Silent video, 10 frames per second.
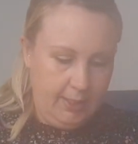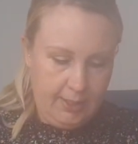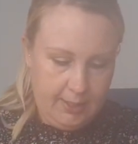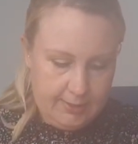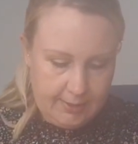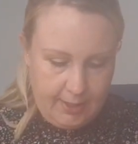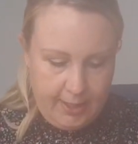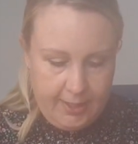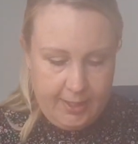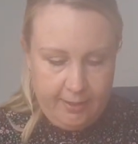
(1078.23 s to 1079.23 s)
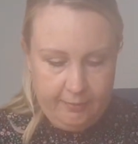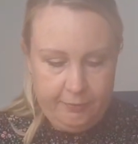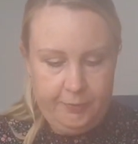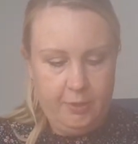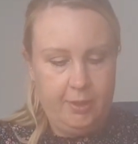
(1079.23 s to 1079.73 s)
And I
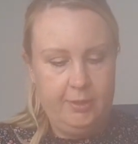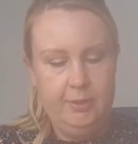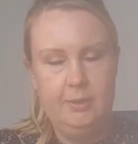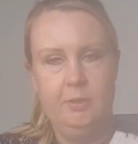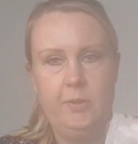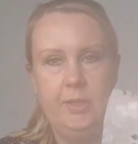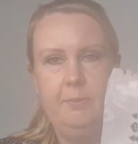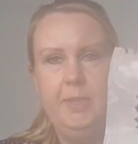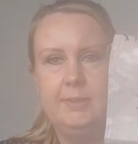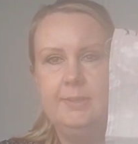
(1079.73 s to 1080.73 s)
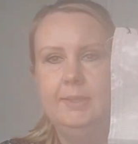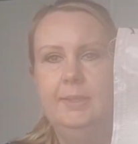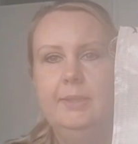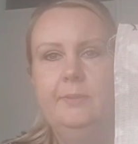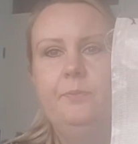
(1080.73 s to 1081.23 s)
have done quite a bit.
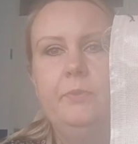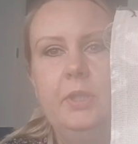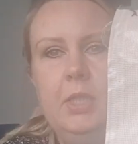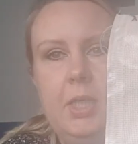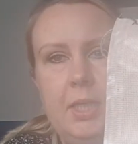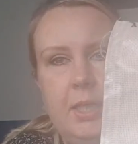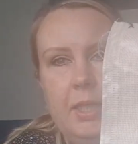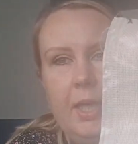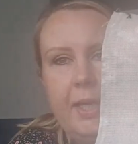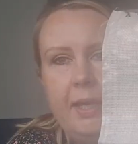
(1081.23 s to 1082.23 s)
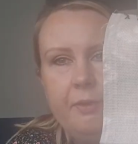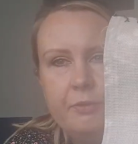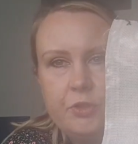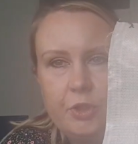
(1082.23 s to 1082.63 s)
I haven't